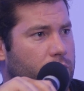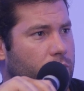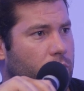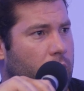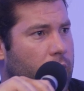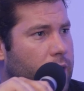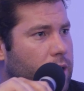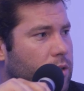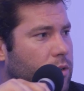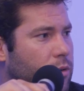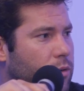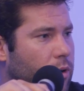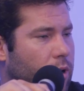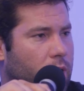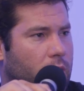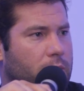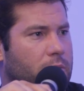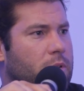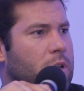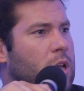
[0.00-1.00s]
right, who
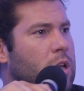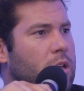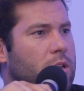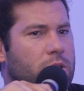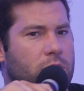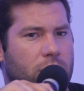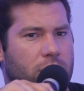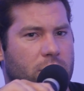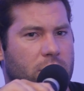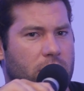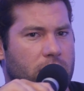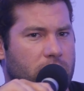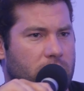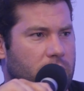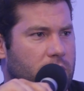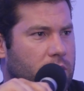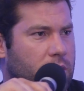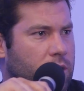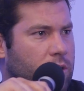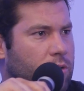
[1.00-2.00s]
are just these
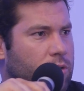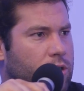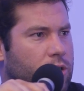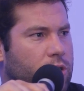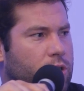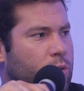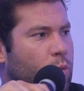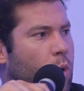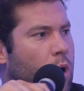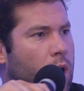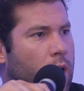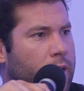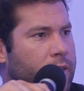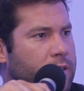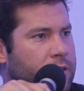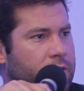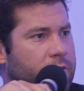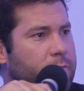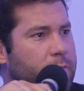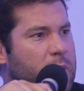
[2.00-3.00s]
huge
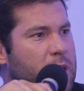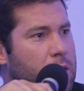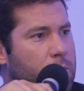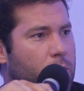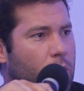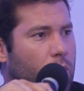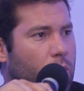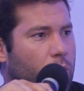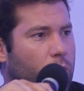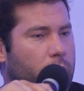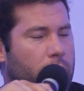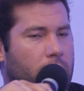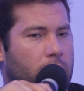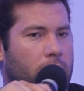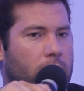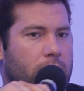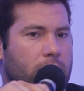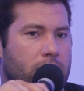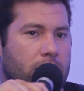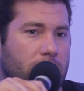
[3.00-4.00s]
swaths of people,
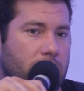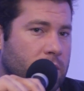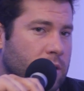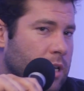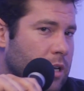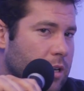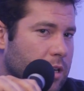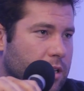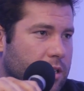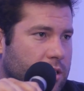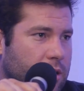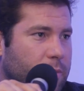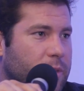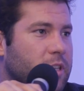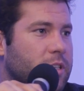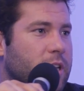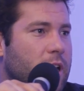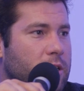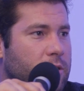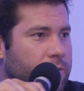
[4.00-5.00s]
whereas some of
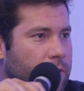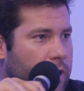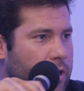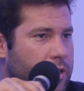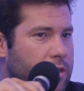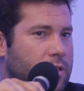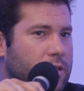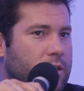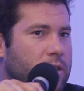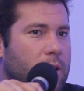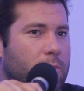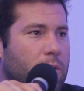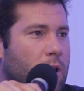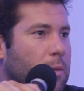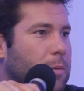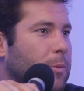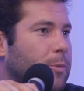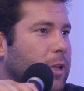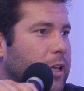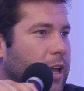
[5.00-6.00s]
these hedge funds, they
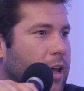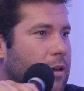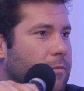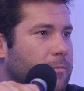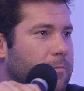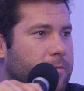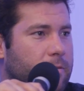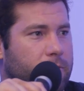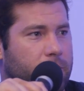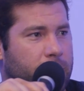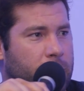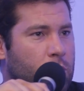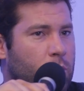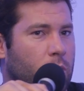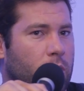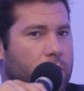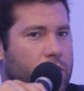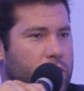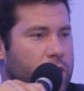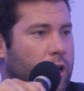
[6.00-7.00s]
probably have
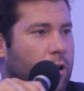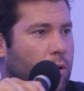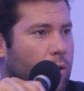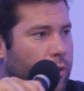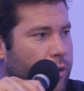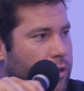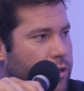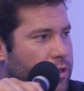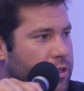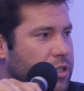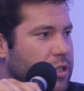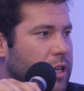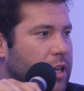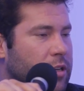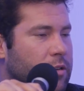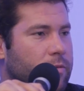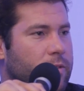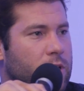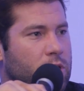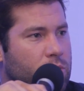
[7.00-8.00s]
fewer shareholders,
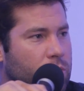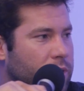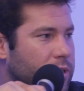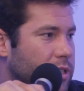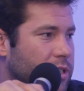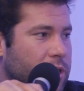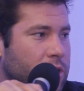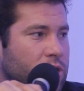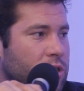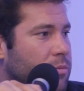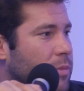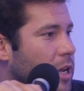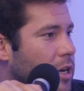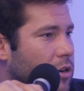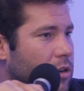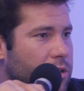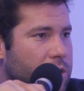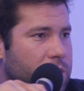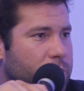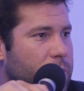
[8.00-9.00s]
individual decision
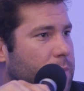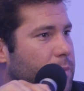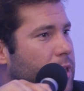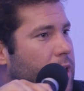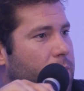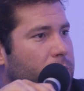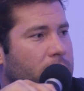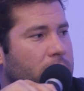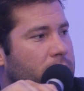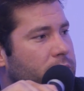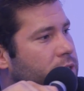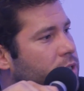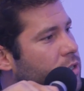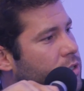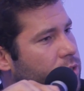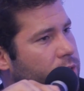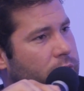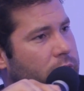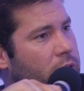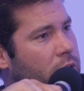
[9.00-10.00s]
makers. Maybe that plays
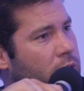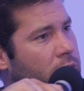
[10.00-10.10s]
into it.